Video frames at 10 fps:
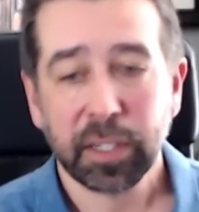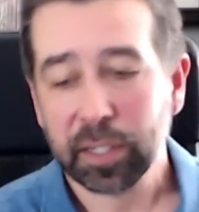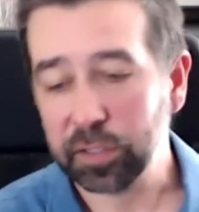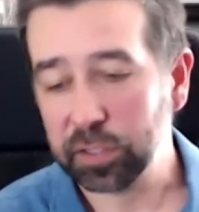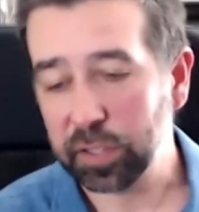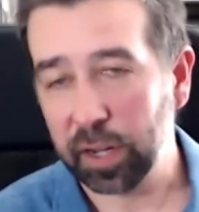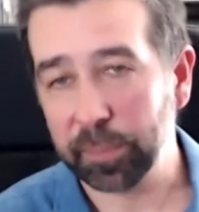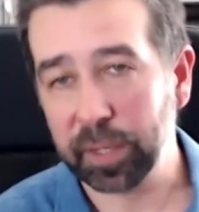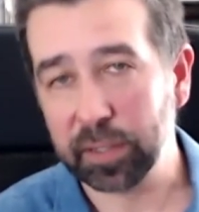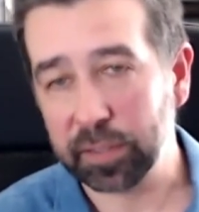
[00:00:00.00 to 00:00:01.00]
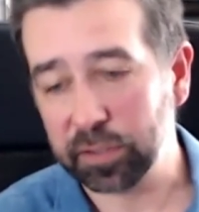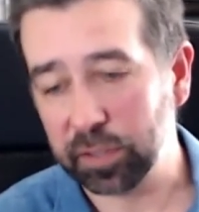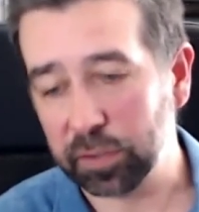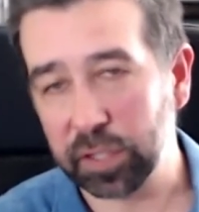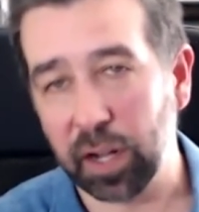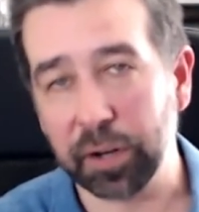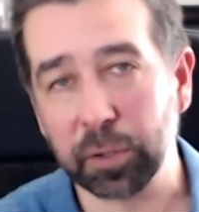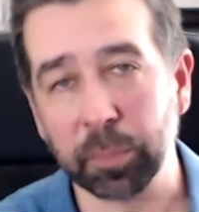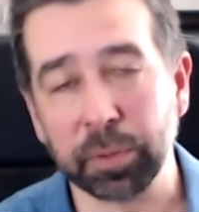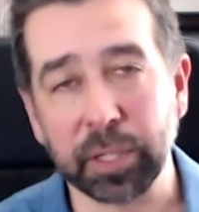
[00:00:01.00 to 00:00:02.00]
it just automatically starts to
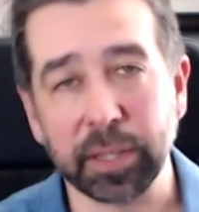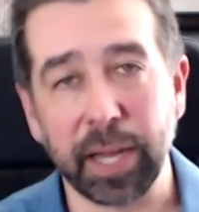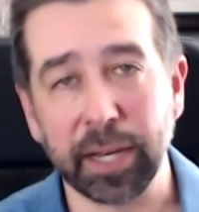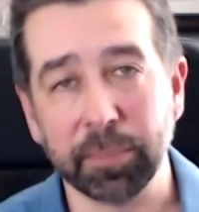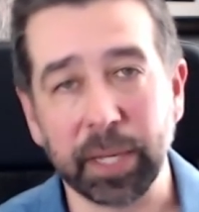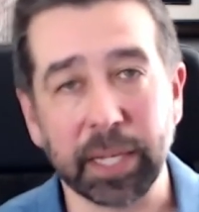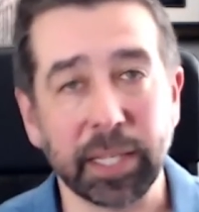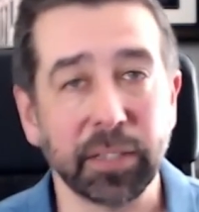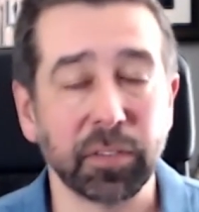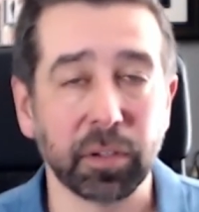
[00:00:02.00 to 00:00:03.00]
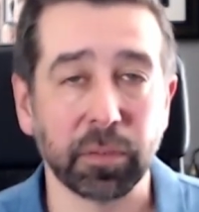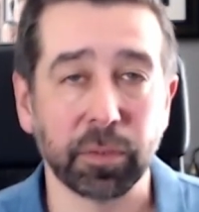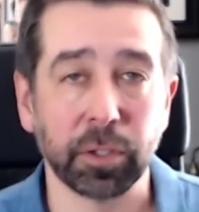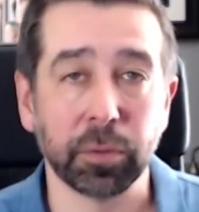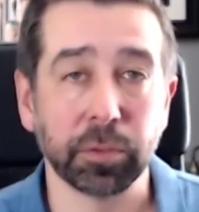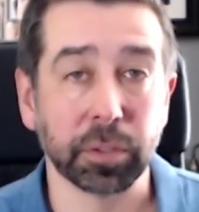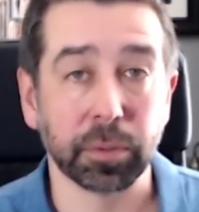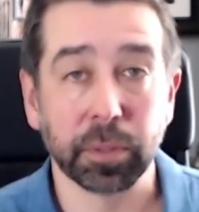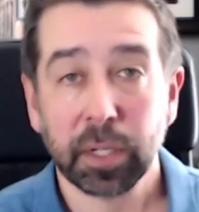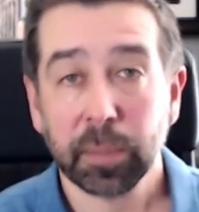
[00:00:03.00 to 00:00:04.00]
auto-complete that and make it easier for you
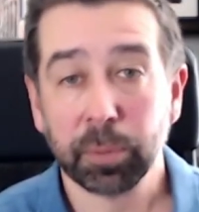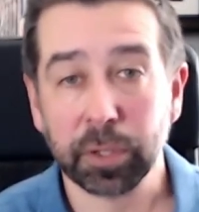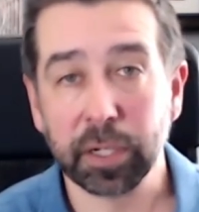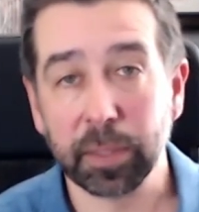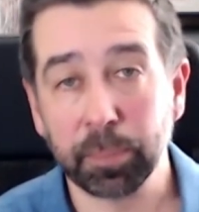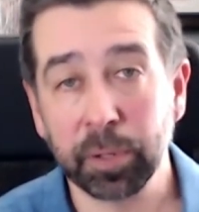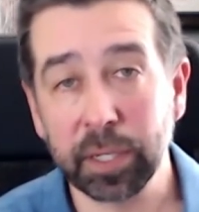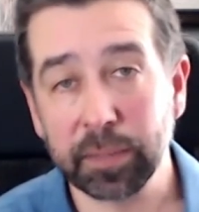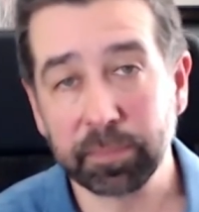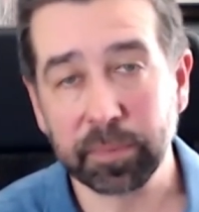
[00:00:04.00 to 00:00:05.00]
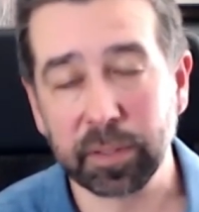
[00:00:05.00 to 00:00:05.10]
to put in a pretty